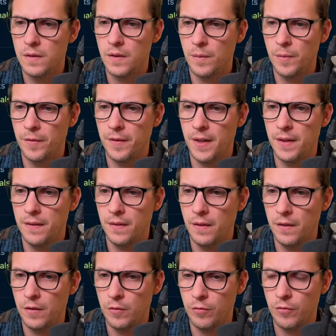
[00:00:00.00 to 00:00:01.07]
of these
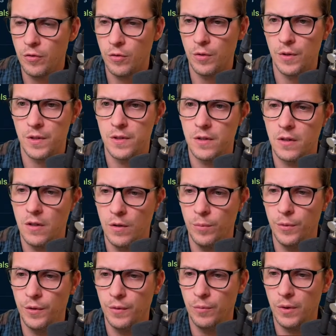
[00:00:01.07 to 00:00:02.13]
are, of course, common.